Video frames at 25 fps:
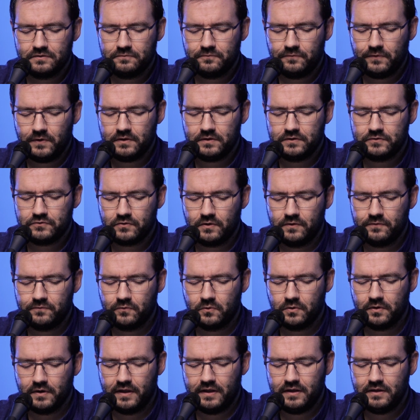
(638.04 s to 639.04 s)
fairly
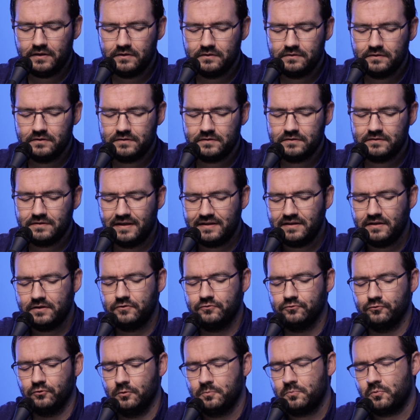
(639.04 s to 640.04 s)
straightforward. This is any
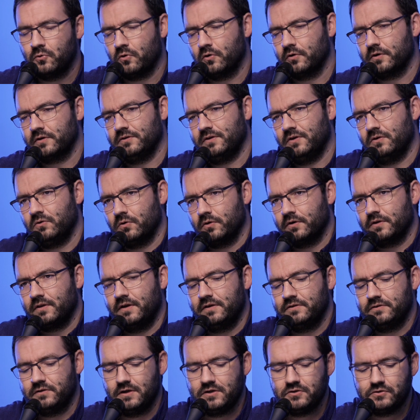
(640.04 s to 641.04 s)
group or
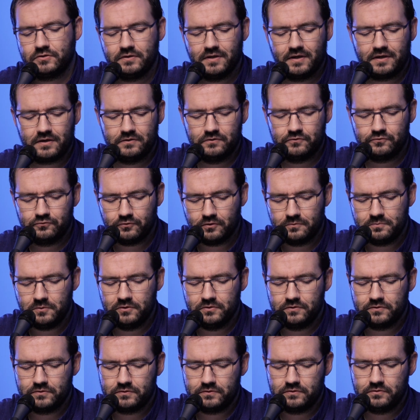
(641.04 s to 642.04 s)
organization that
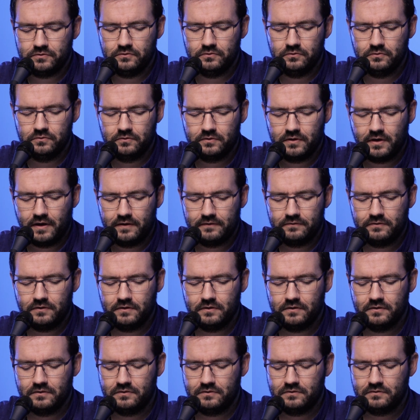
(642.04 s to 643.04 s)
contributes to kind of
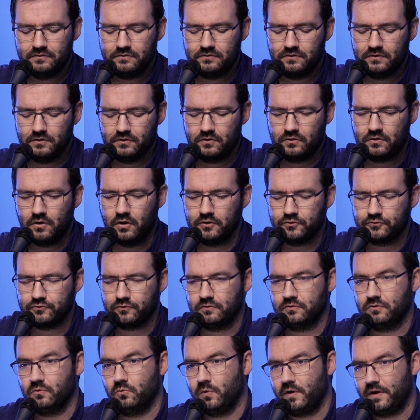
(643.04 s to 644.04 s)
the
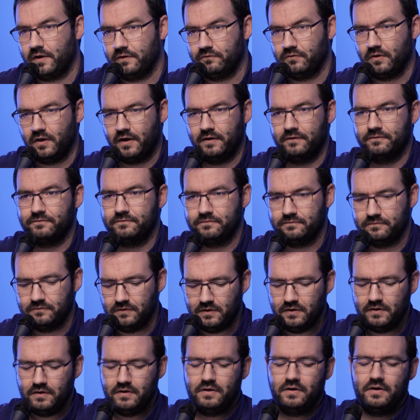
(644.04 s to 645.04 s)
culture or the way of life
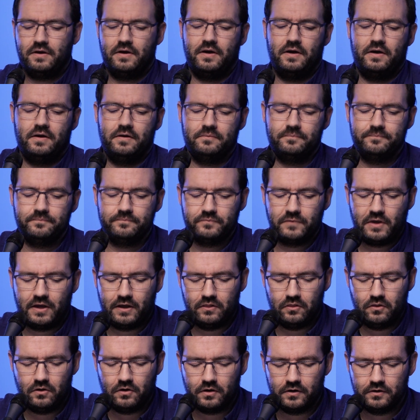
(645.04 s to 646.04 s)

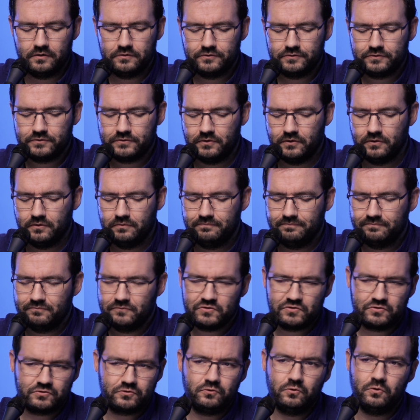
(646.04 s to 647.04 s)
at large. So
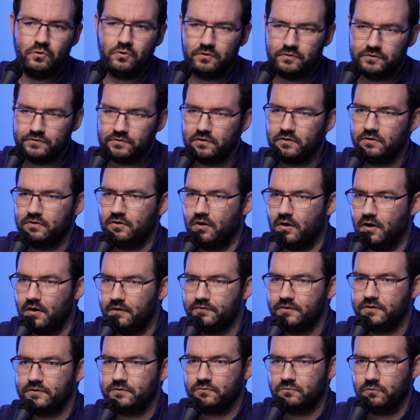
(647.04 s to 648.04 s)
schools are an
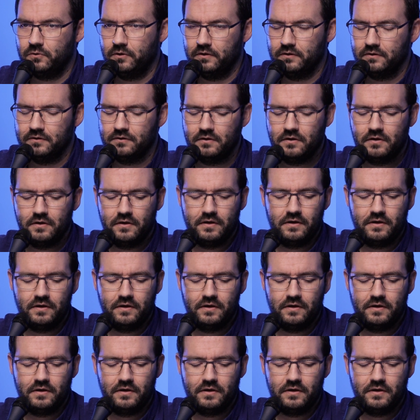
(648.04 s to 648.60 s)
obvious one.